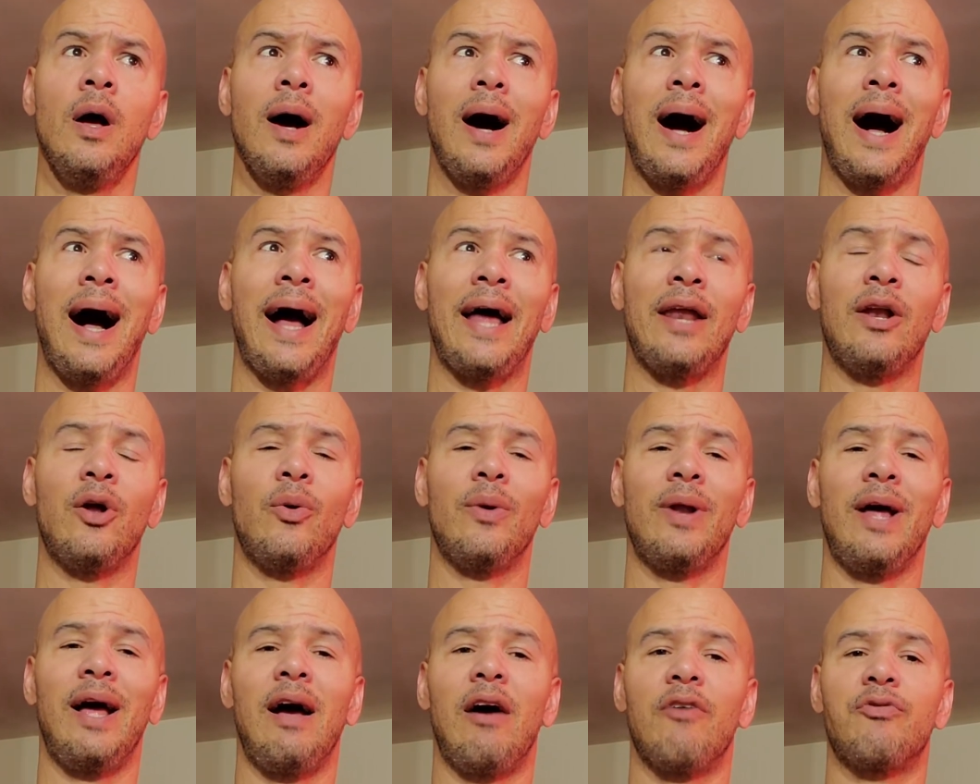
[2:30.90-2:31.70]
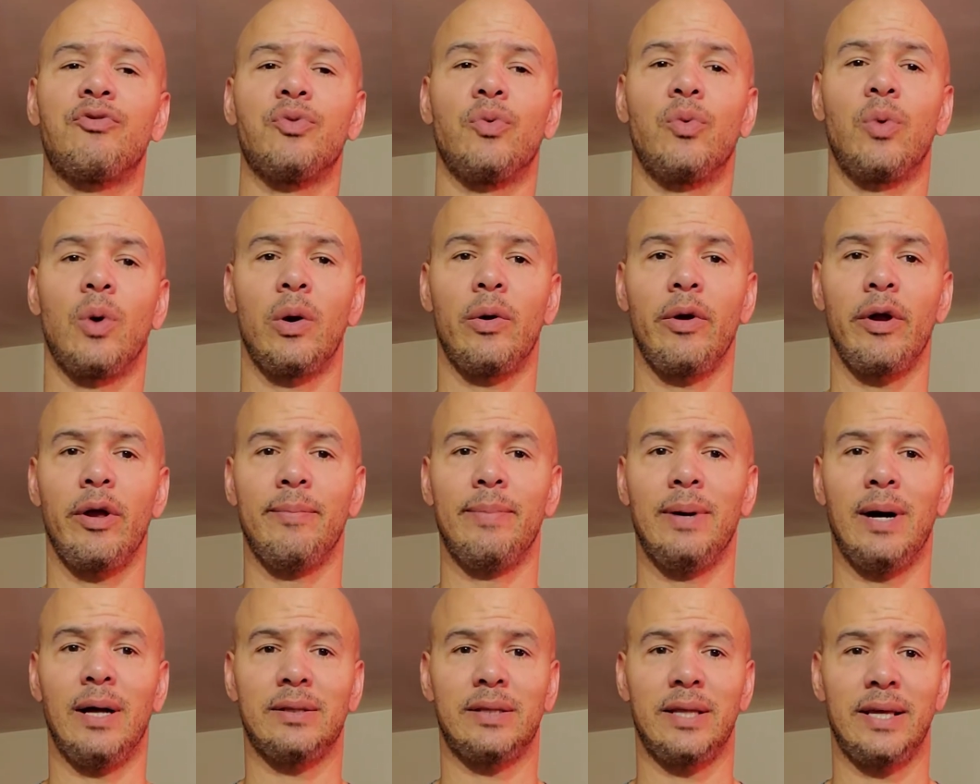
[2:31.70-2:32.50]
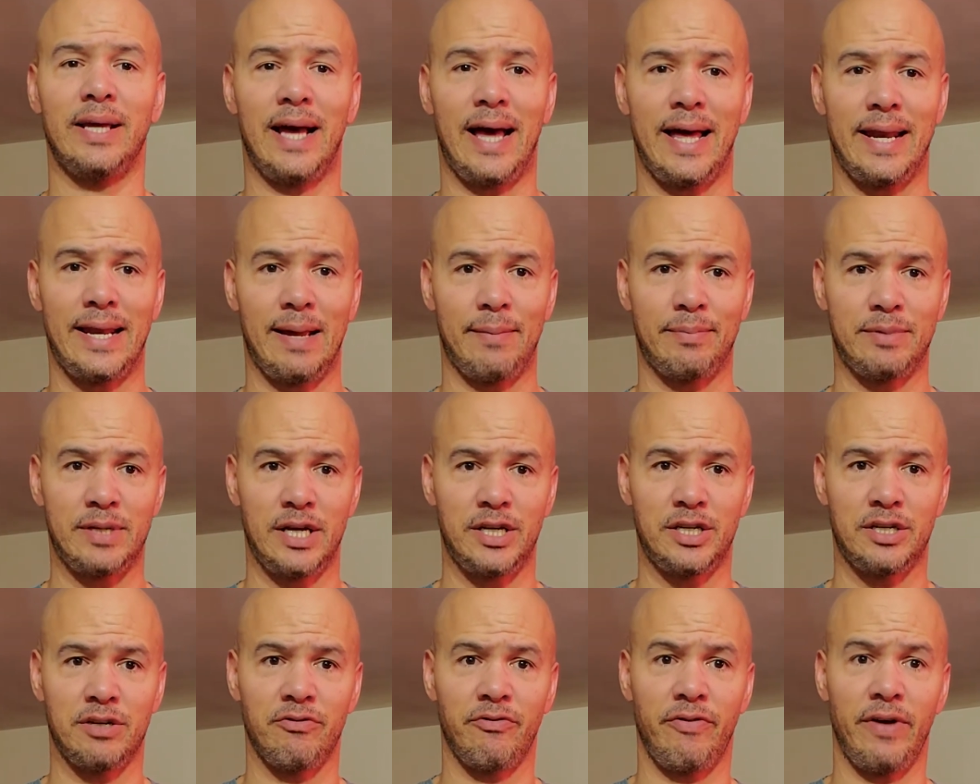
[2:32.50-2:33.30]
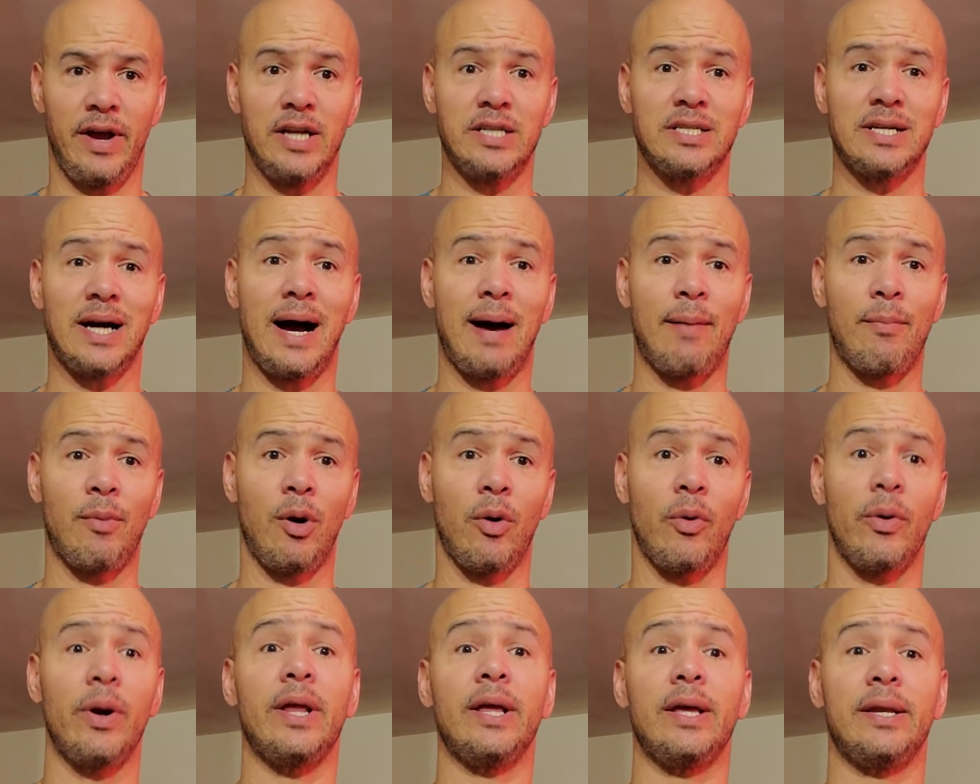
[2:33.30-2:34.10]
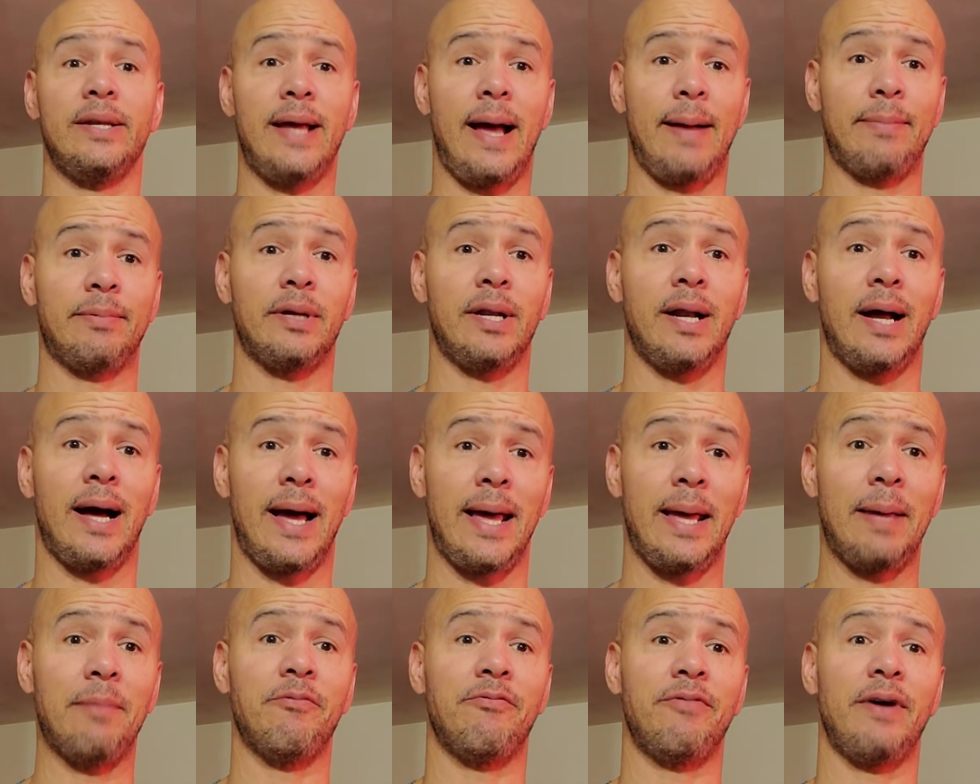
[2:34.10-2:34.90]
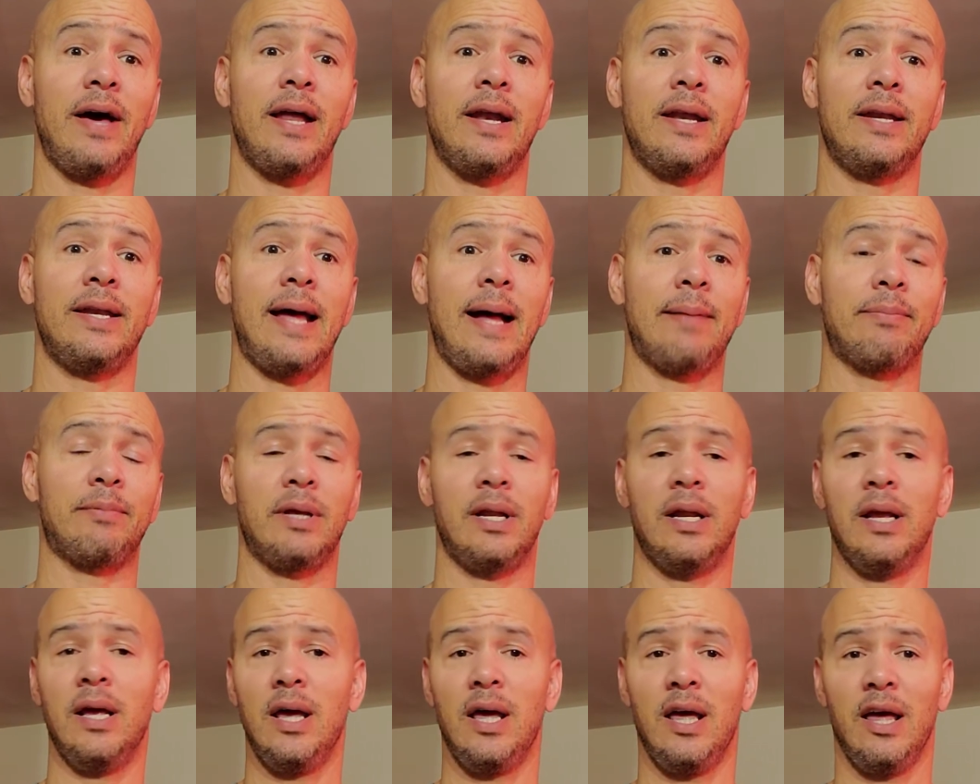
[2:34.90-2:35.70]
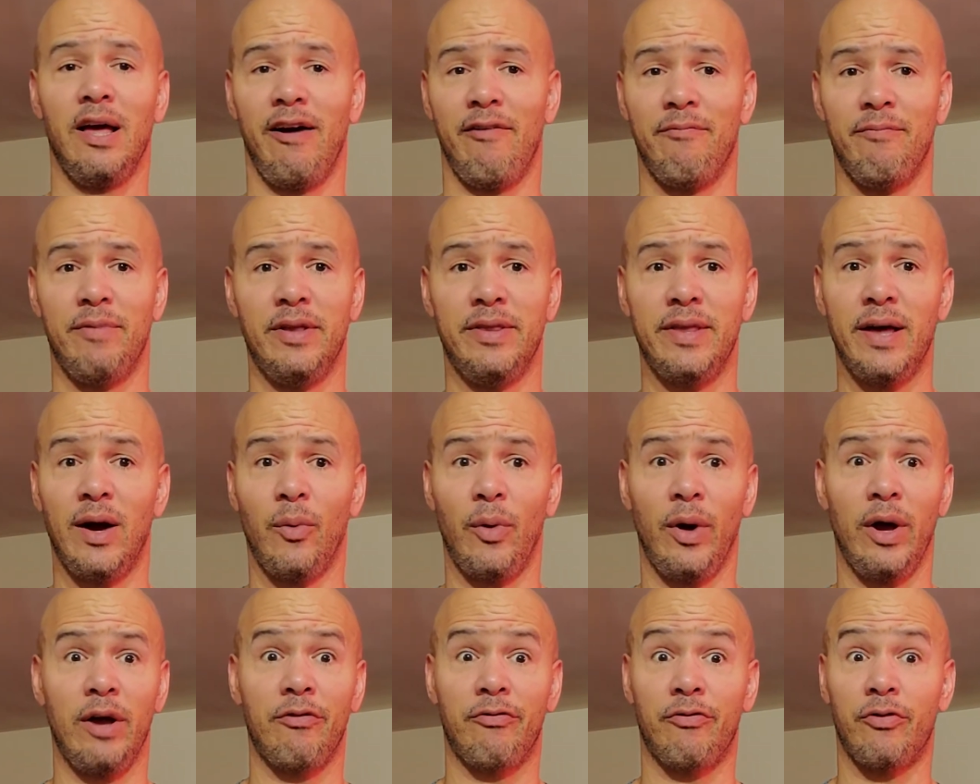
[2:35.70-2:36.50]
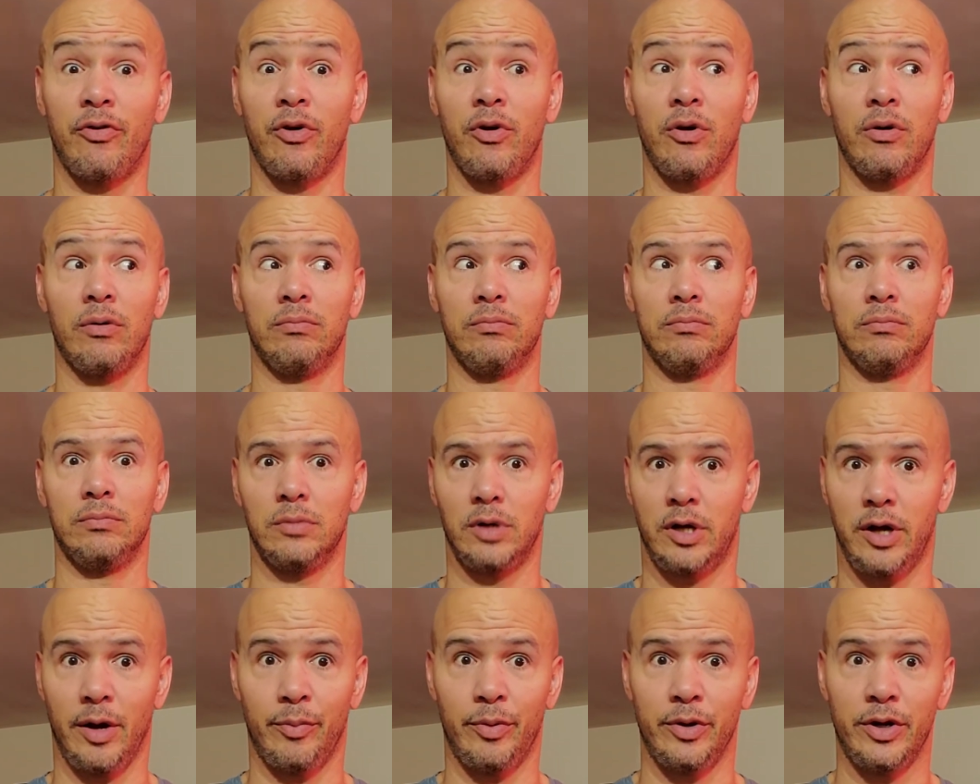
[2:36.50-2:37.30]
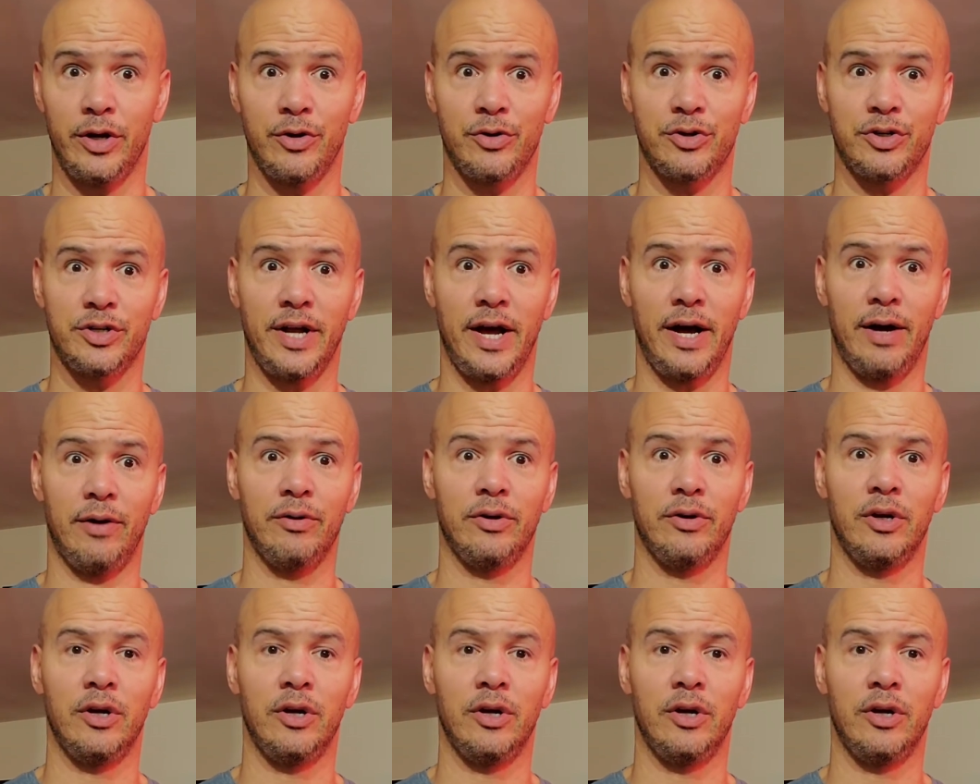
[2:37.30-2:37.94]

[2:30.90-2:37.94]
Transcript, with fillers: I don't have to worry about the adaptation phase. I'm already adapted. I am fat adapted. I've been that way for a couple years now.